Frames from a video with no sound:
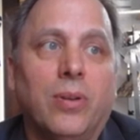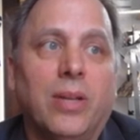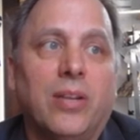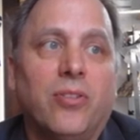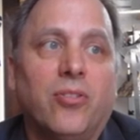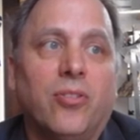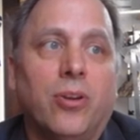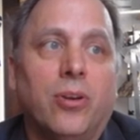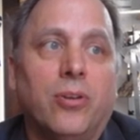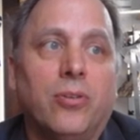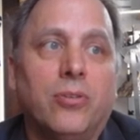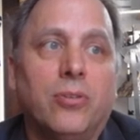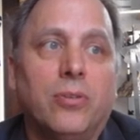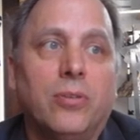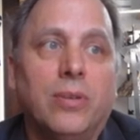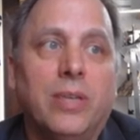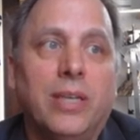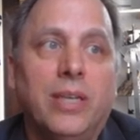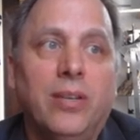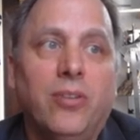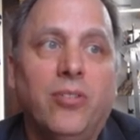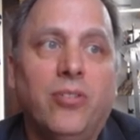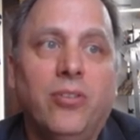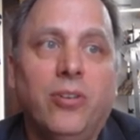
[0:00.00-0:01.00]
let's go to
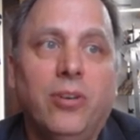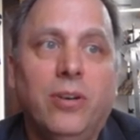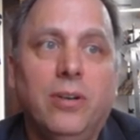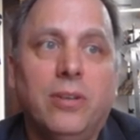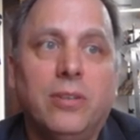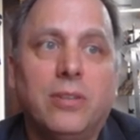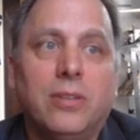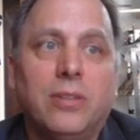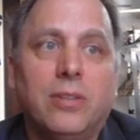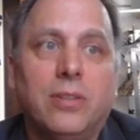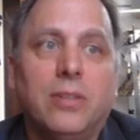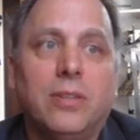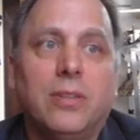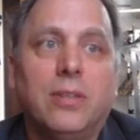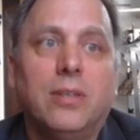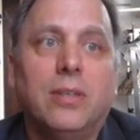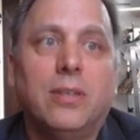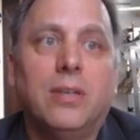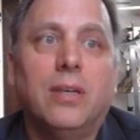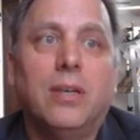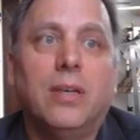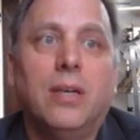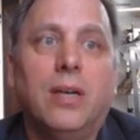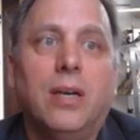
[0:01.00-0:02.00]
Insert,
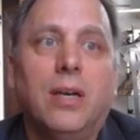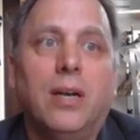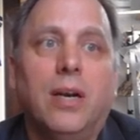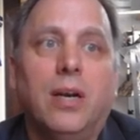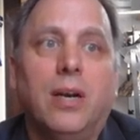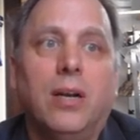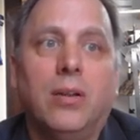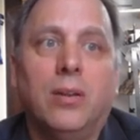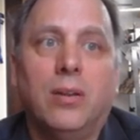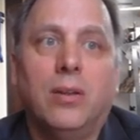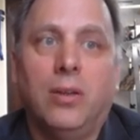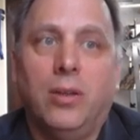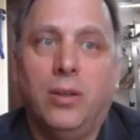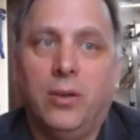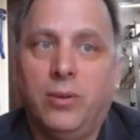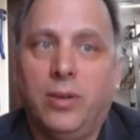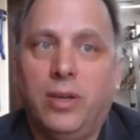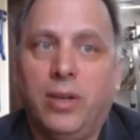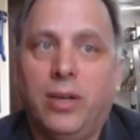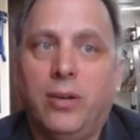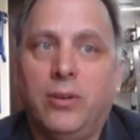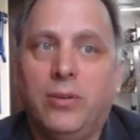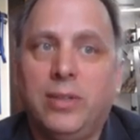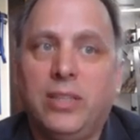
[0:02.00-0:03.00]
Load
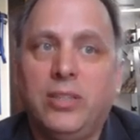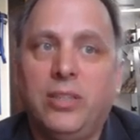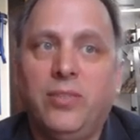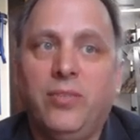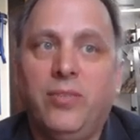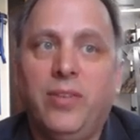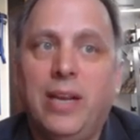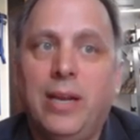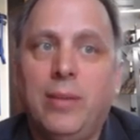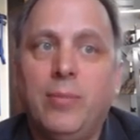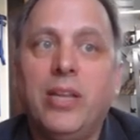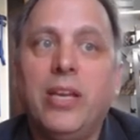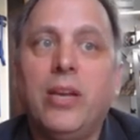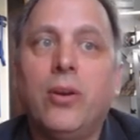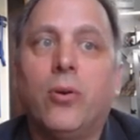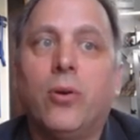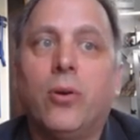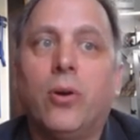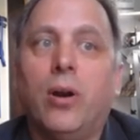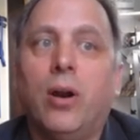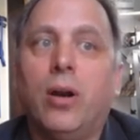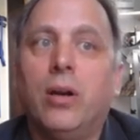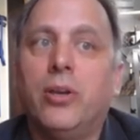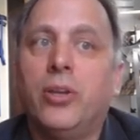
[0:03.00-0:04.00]
Autodesk Family,
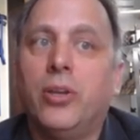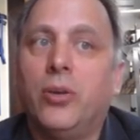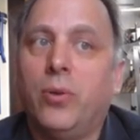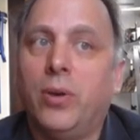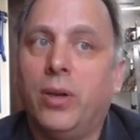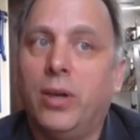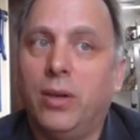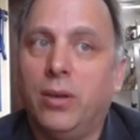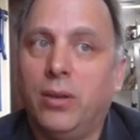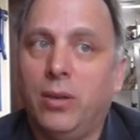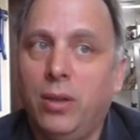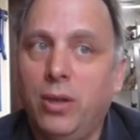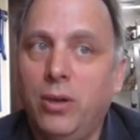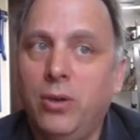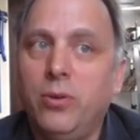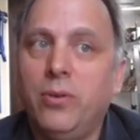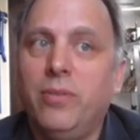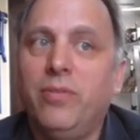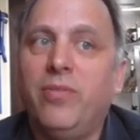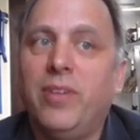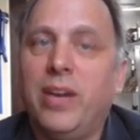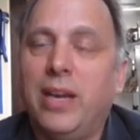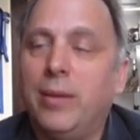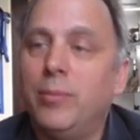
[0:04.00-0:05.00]
or you can
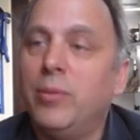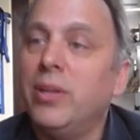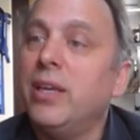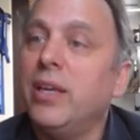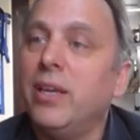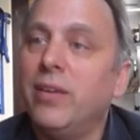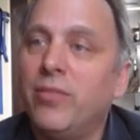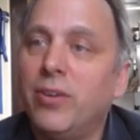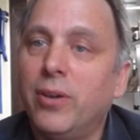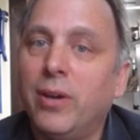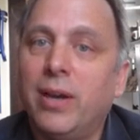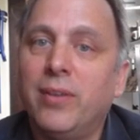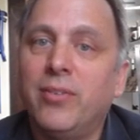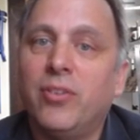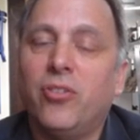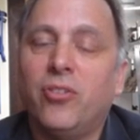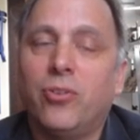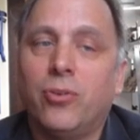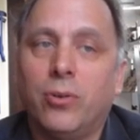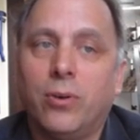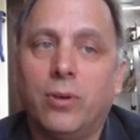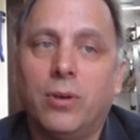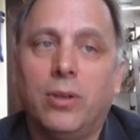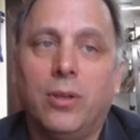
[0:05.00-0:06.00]
load Family if you have it
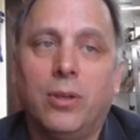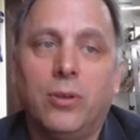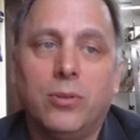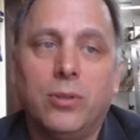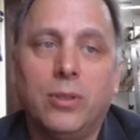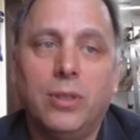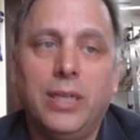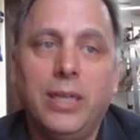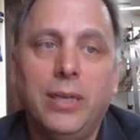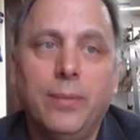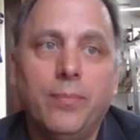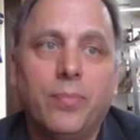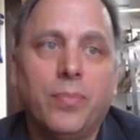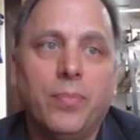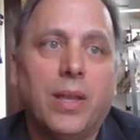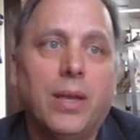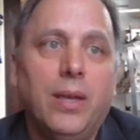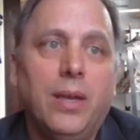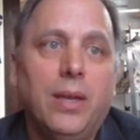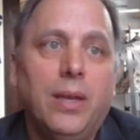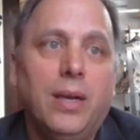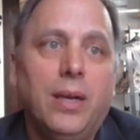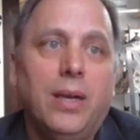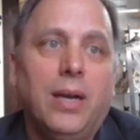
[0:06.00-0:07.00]
stored locally.
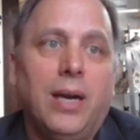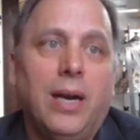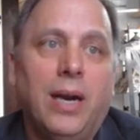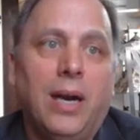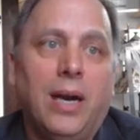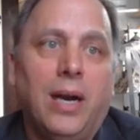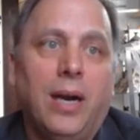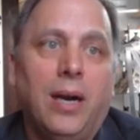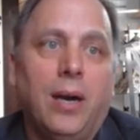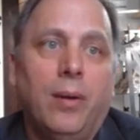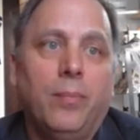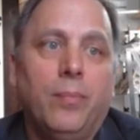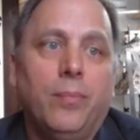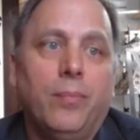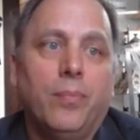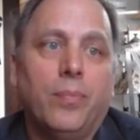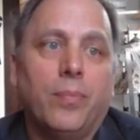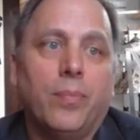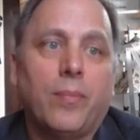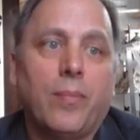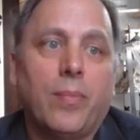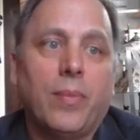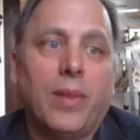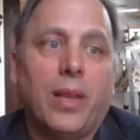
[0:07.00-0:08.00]
Um,
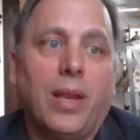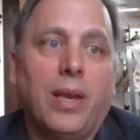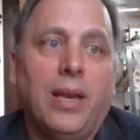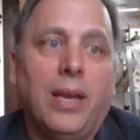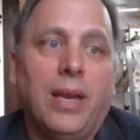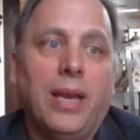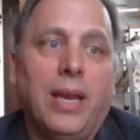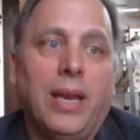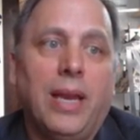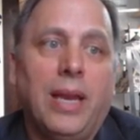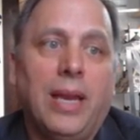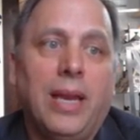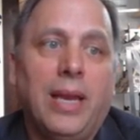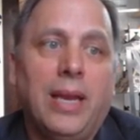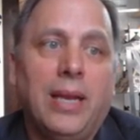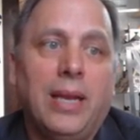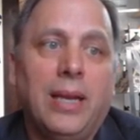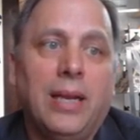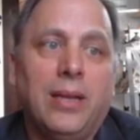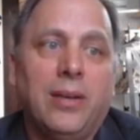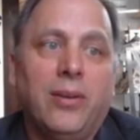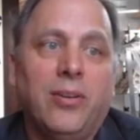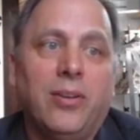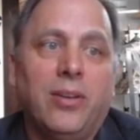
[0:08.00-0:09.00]

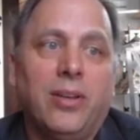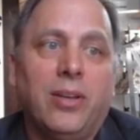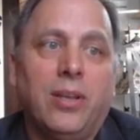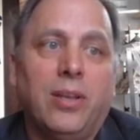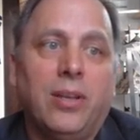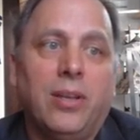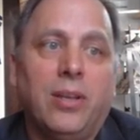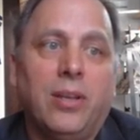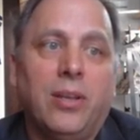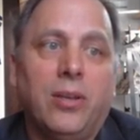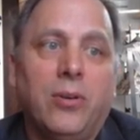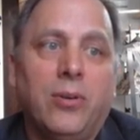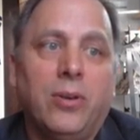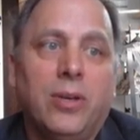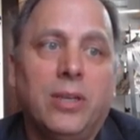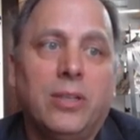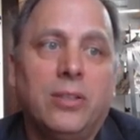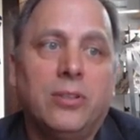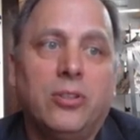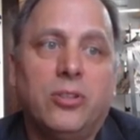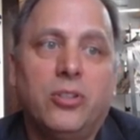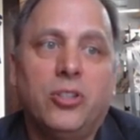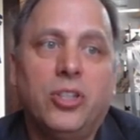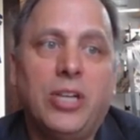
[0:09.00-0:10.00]
and you
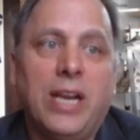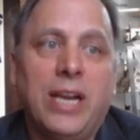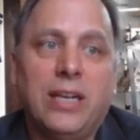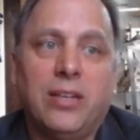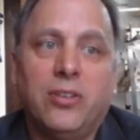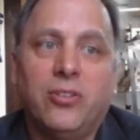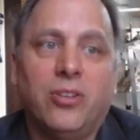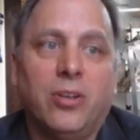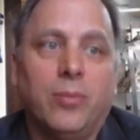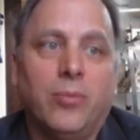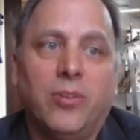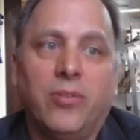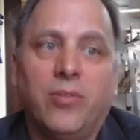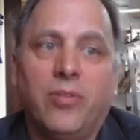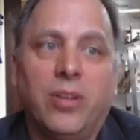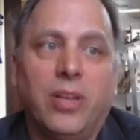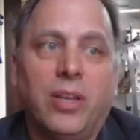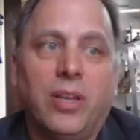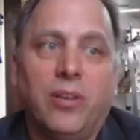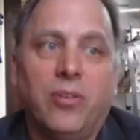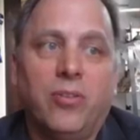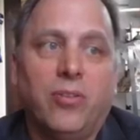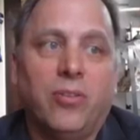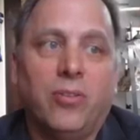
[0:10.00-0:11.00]
can check some of
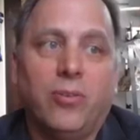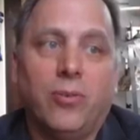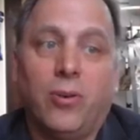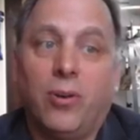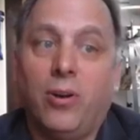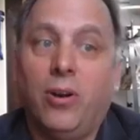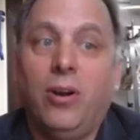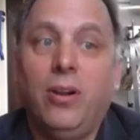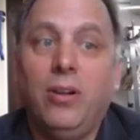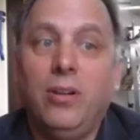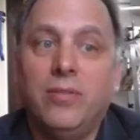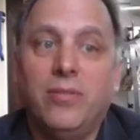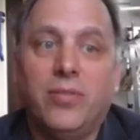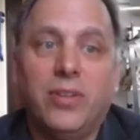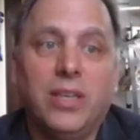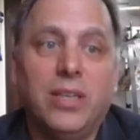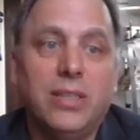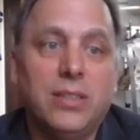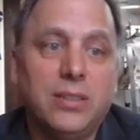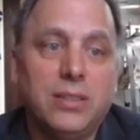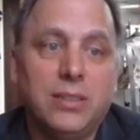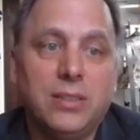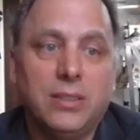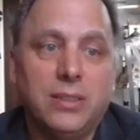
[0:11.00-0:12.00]
these or all of
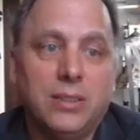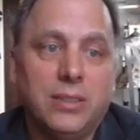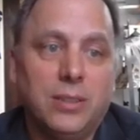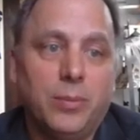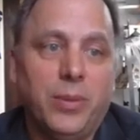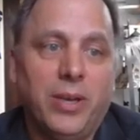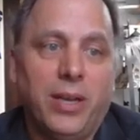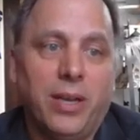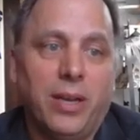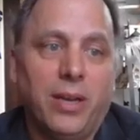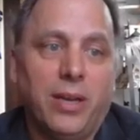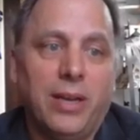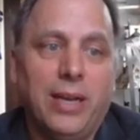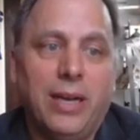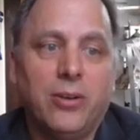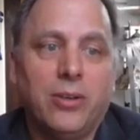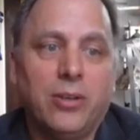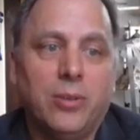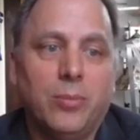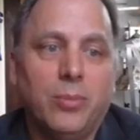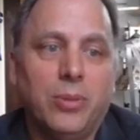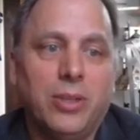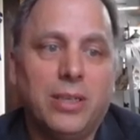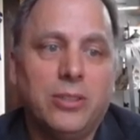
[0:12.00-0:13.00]
these, depending on how
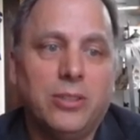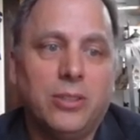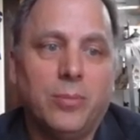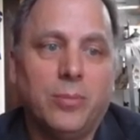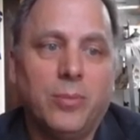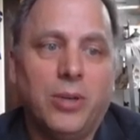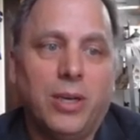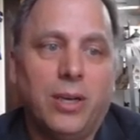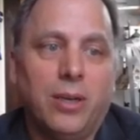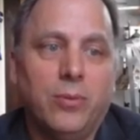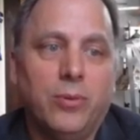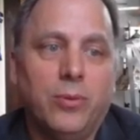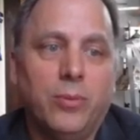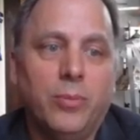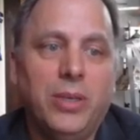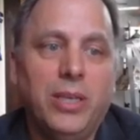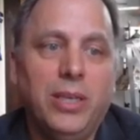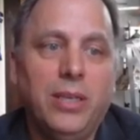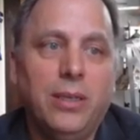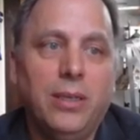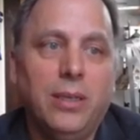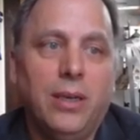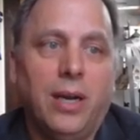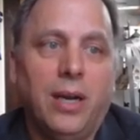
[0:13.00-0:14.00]
complex your model will
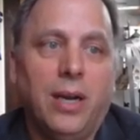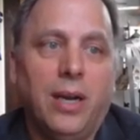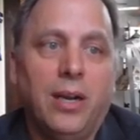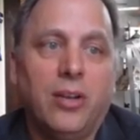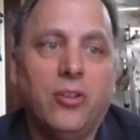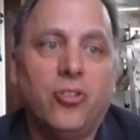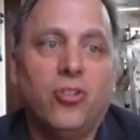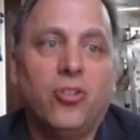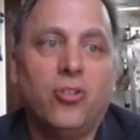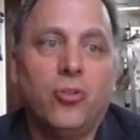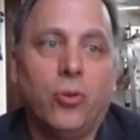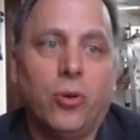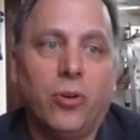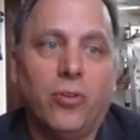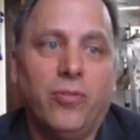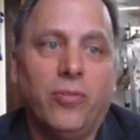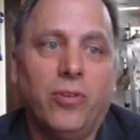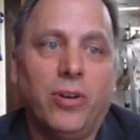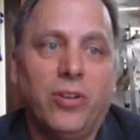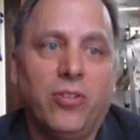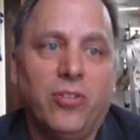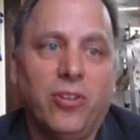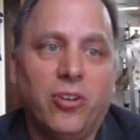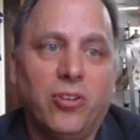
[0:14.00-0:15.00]
be. Uh,
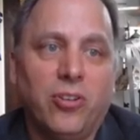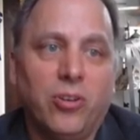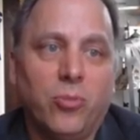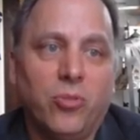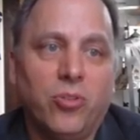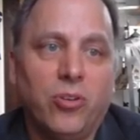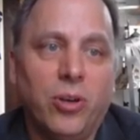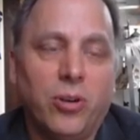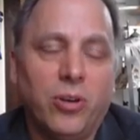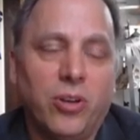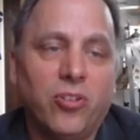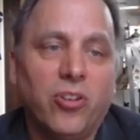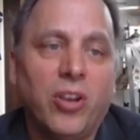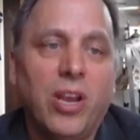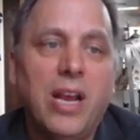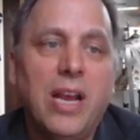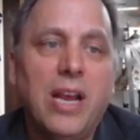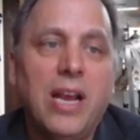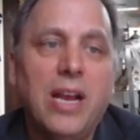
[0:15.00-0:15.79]
storefront systems. Notice